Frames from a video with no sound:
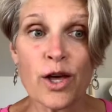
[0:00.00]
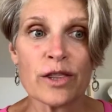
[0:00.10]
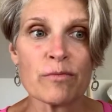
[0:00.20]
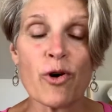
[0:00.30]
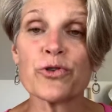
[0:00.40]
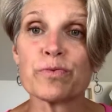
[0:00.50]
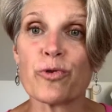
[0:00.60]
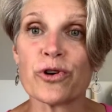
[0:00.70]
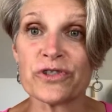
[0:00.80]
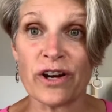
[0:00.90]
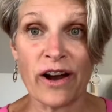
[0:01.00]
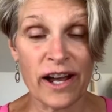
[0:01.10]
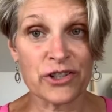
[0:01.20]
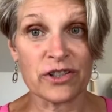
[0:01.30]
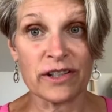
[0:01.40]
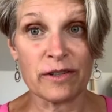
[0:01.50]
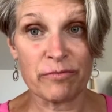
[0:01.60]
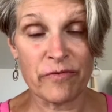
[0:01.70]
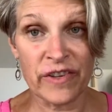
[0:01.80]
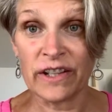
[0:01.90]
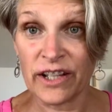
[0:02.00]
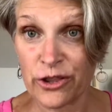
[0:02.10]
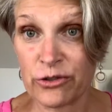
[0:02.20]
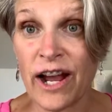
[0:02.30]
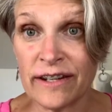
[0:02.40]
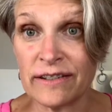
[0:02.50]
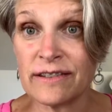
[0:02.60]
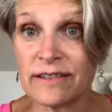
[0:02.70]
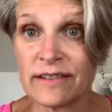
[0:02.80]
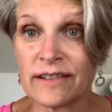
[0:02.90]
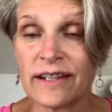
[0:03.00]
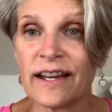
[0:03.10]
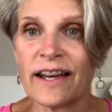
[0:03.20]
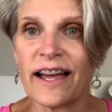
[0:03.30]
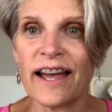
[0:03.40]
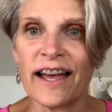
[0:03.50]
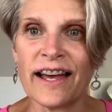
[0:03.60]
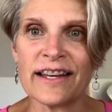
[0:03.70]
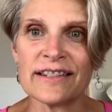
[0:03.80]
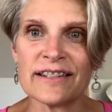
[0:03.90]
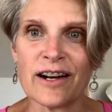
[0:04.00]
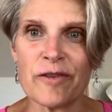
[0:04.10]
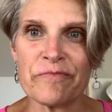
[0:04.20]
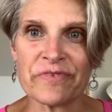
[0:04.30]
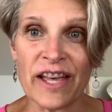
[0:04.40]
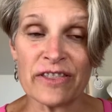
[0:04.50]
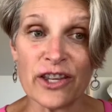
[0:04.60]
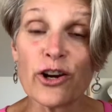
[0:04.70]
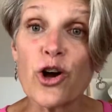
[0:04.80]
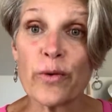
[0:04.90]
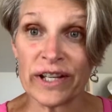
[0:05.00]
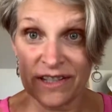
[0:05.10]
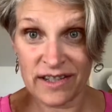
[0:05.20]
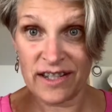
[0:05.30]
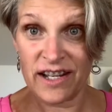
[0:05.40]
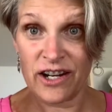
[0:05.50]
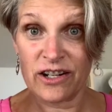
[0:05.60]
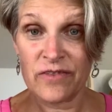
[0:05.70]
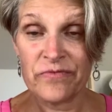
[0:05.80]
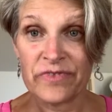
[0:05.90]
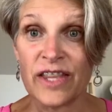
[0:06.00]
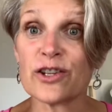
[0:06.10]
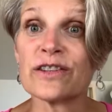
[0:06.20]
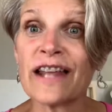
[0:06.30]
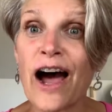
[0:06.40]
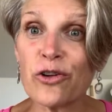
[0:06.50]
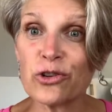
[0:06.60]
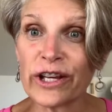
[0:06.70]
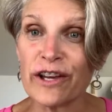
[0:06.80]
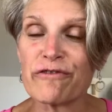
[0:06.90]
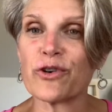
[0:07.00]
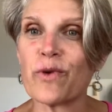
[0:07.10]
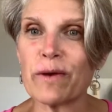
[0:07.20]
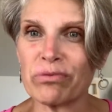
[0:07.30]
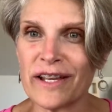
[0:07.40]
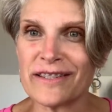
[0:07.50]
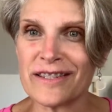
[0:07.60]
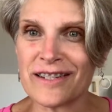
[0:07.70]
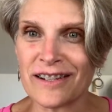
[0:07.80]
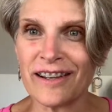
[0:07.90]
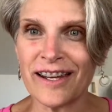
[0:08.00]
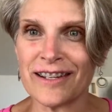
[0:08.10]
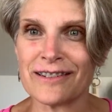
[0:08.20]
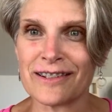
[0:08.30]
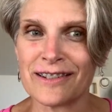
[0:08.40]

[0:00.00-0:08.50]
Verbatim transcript: The mold spores are actually feeling threatened, and they're going into the air, and they're now looking for wet places to land.